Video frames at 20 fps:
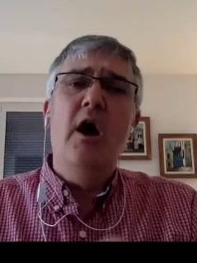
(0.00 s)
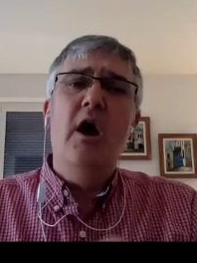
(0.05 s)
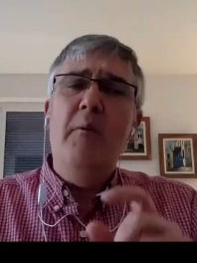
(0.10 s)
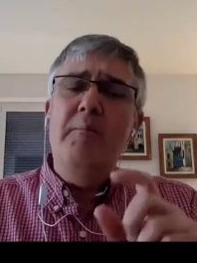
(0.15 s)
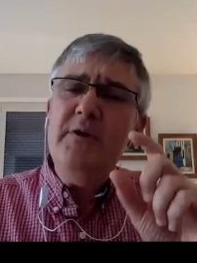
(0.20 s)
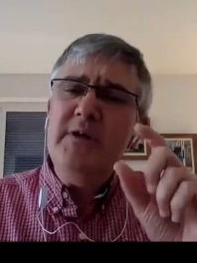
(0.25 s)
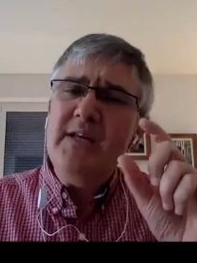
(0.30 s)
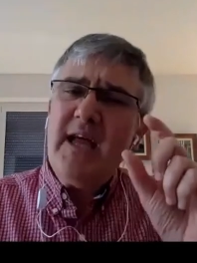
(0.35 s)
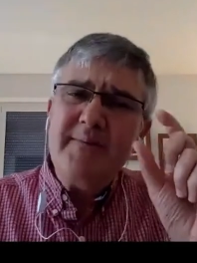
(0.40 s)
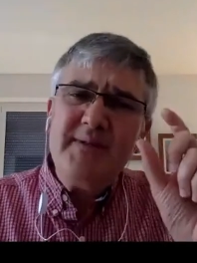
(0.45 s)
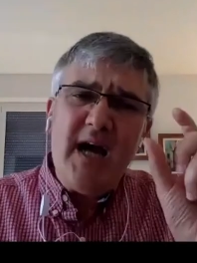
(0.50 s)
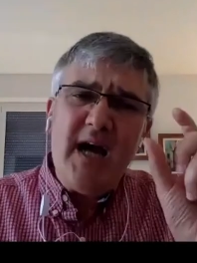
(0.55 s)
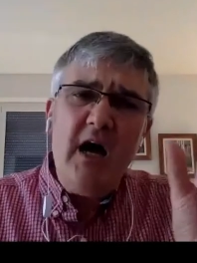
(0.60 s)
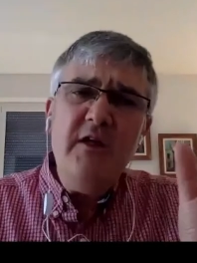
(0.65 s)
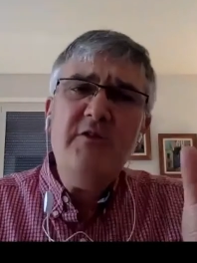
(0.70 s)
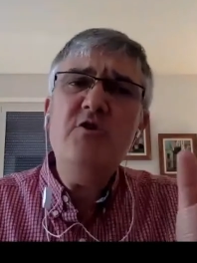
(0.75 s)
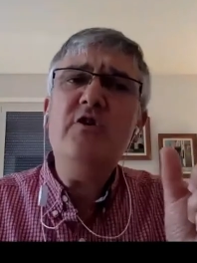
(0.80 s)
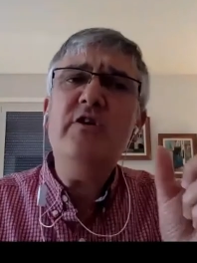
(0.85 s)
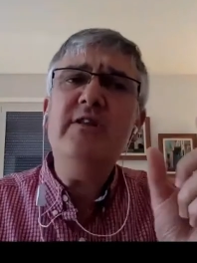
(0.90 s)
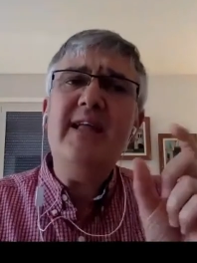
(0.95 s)
perhaps
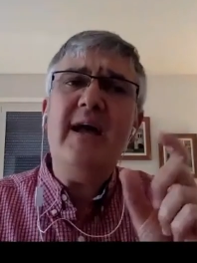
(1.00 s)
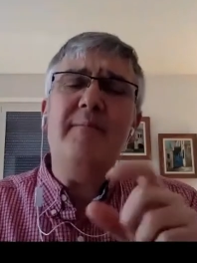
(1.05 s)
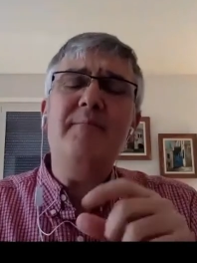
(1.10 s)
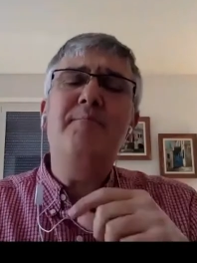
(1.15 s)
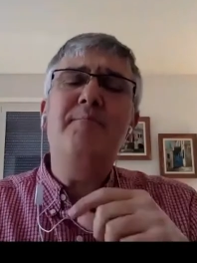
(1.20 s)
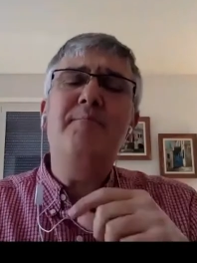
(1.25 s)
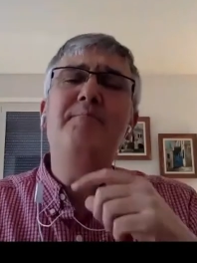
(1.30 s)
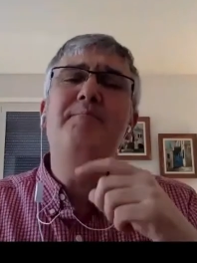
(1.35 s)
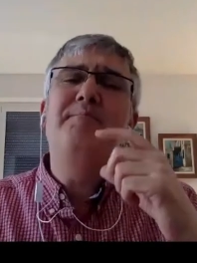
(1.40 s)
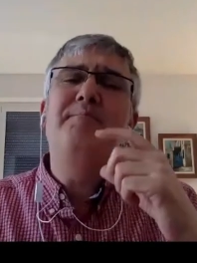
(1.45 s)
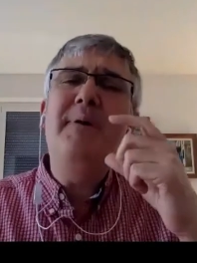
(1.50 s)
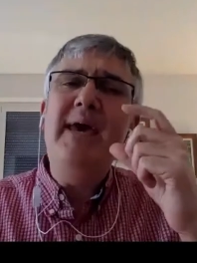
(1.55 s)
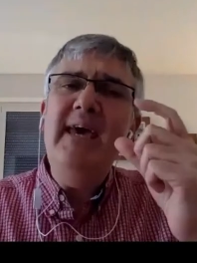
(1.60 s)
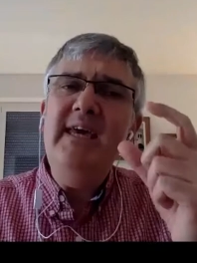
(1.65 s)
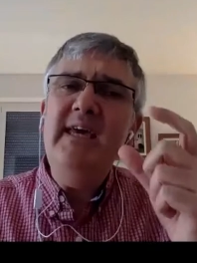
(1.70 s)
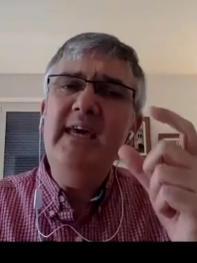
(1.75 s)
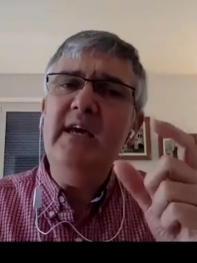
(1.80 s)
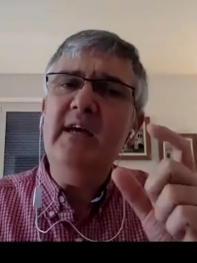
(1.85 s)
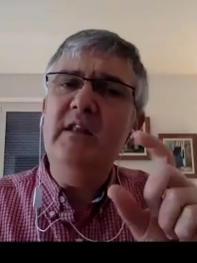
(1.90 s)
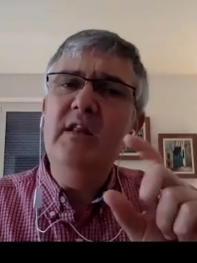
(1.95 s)
other than
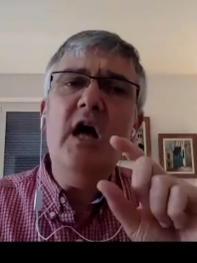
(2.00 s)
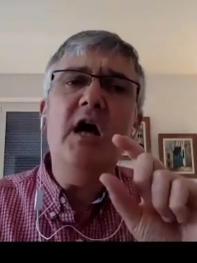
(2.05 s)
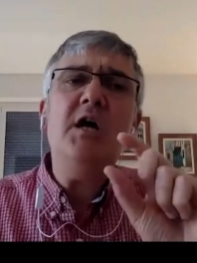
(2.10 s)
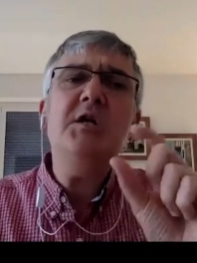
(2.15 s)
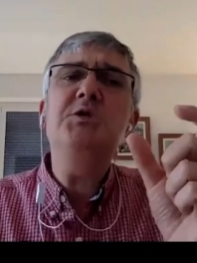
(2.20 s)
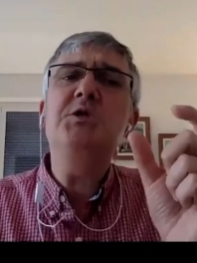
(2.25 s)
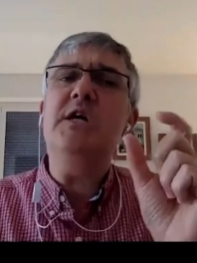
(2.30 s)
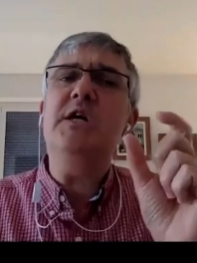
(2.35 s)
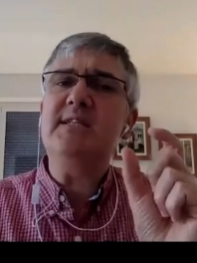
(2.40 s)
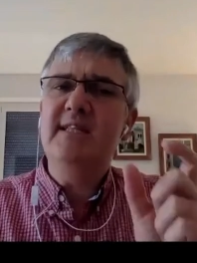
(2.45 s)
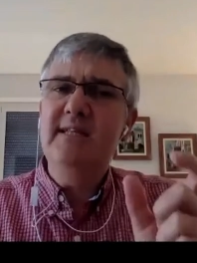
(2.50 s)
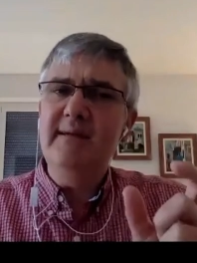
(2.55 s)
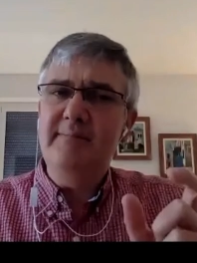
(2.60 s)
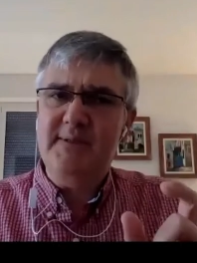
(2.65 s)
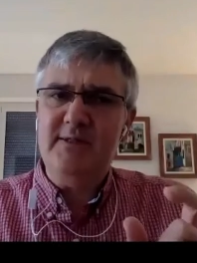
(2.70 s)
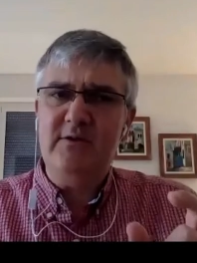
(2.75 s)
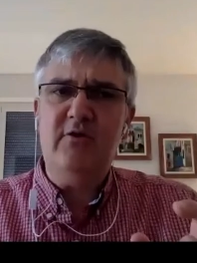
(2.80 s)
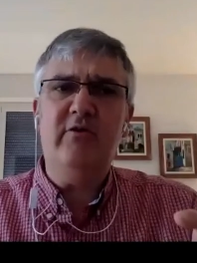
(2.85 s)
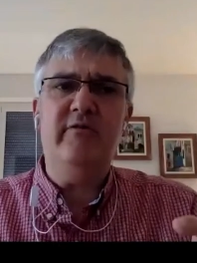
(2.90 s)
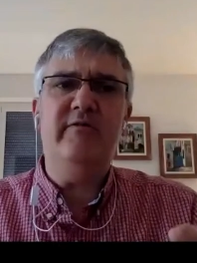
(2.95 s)
paying not just lip
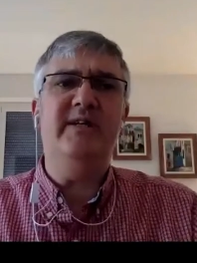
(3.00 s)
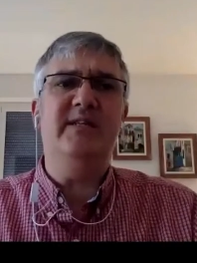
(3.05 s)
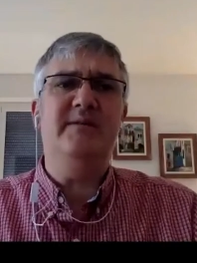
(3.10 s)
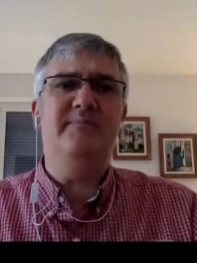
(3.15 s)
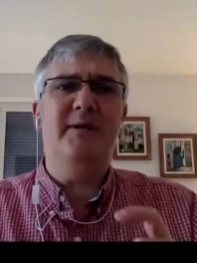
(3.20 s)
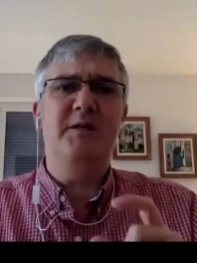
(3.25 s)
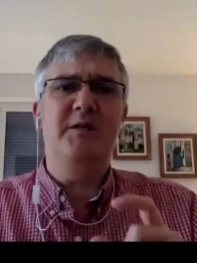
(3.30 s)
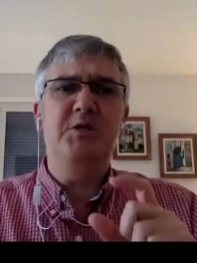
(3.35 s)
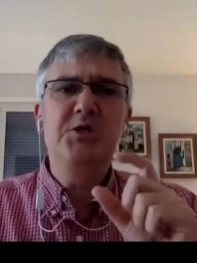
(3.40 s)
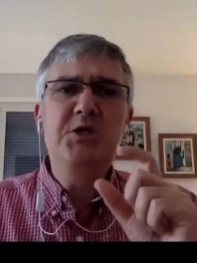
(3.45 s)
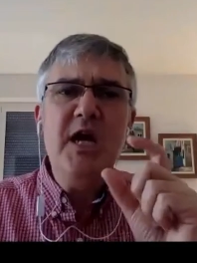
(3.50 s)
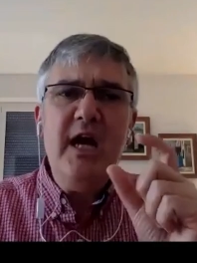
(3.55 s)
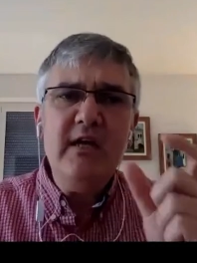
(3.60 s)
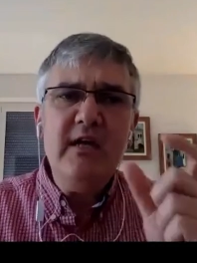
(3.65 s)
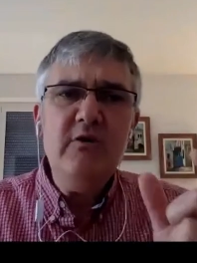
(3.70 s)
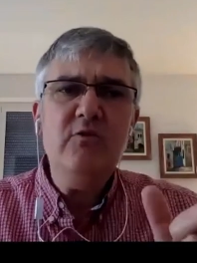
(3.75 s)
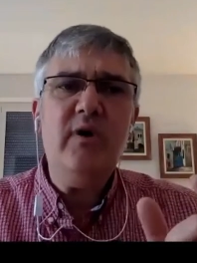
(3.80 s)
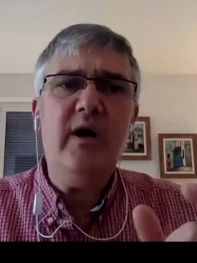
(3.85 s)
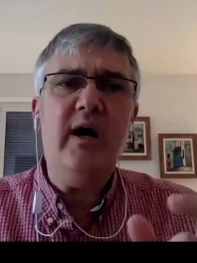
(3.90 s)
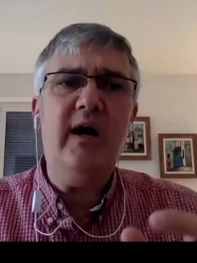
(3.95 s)
service, but
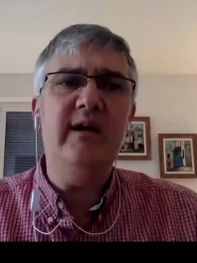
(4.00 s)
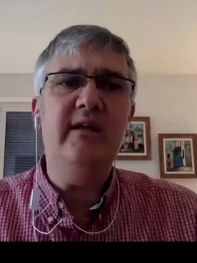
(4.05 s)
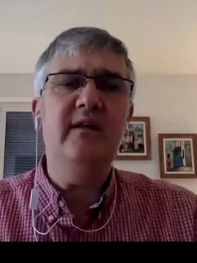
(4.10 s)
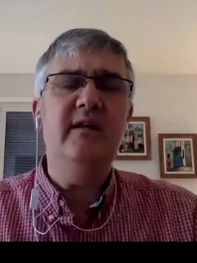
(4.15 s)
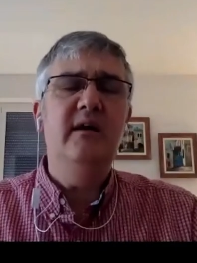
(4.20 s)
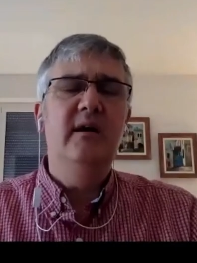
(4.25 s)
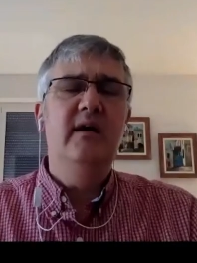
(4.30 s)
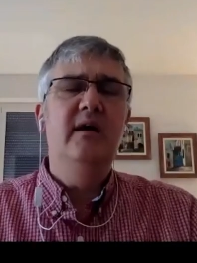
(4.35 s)
genuine